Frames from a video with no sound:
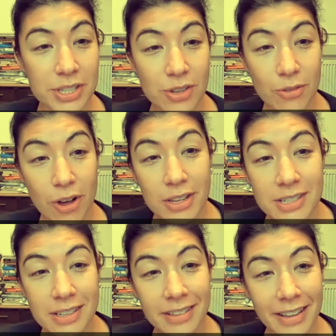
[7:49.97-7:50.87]
And so
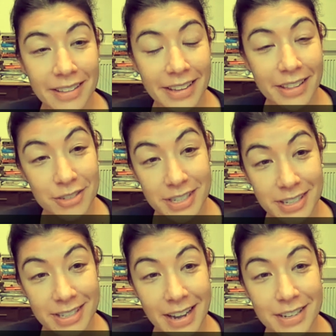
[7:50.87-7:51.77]
constantly, I think there's
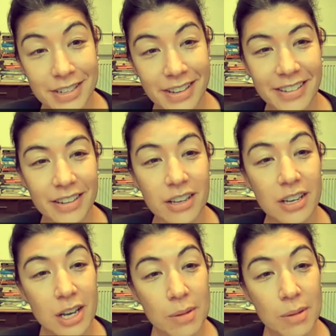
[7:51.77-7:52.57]
this tension